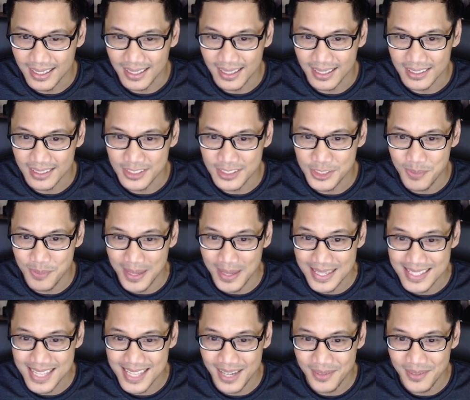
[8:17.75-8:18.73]

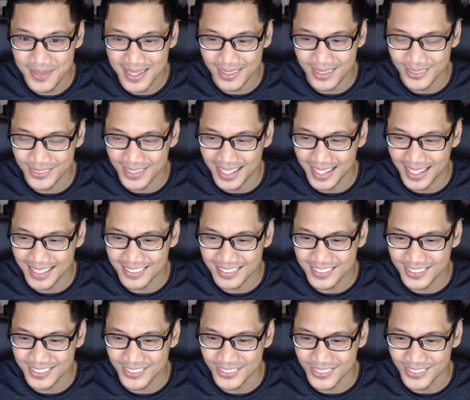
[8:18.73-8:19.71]
Space helmet. Oh, that
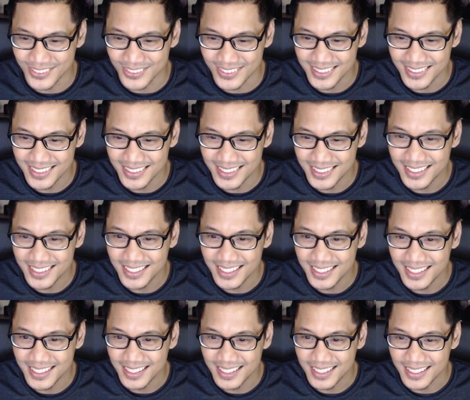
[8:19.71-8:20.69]
looks cool.
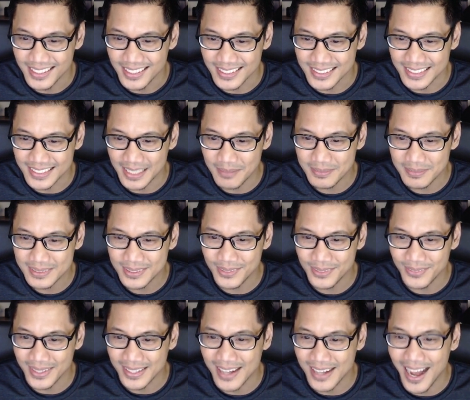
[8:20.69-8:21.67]

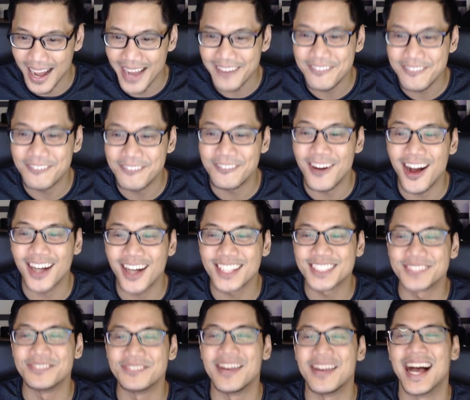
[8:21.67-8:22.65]
Gemstone. Guy
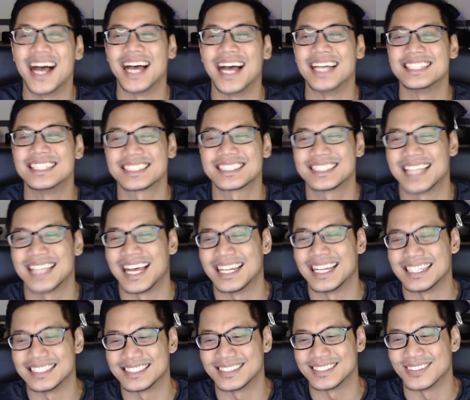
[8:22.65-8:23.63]
Fawkes mask. That
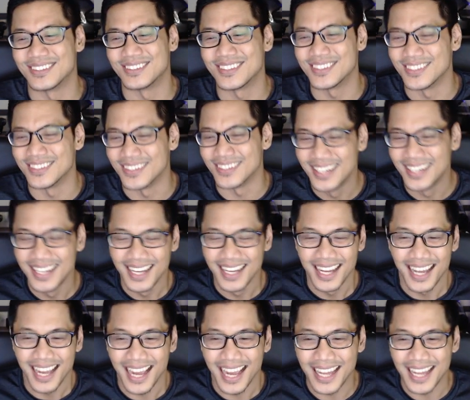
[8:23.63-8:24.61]
is so cool.
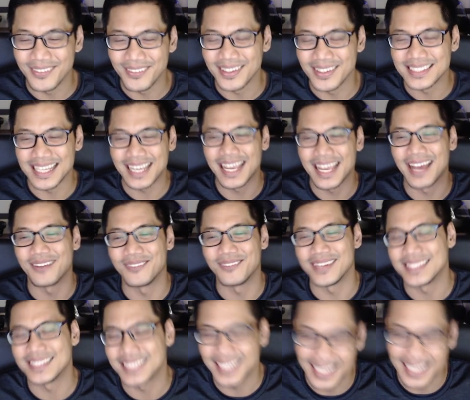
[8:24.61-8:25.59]
Anyways, I can't
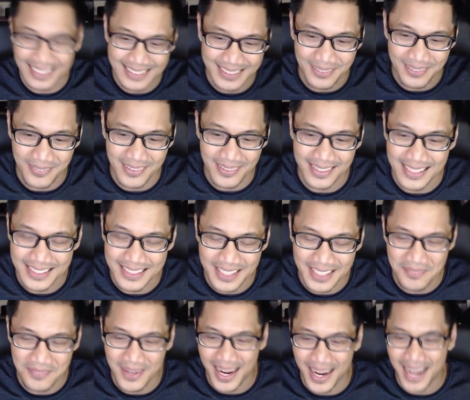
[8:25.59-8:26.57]
wait to get some of these
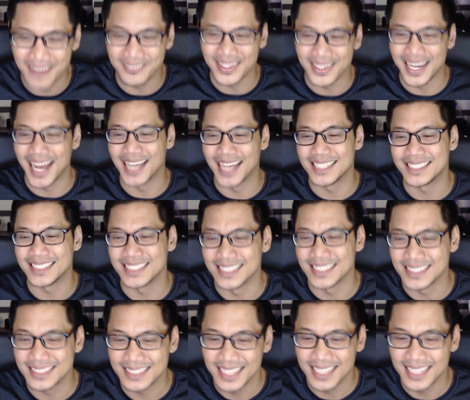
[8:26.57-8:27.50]
on my Aavegotchis.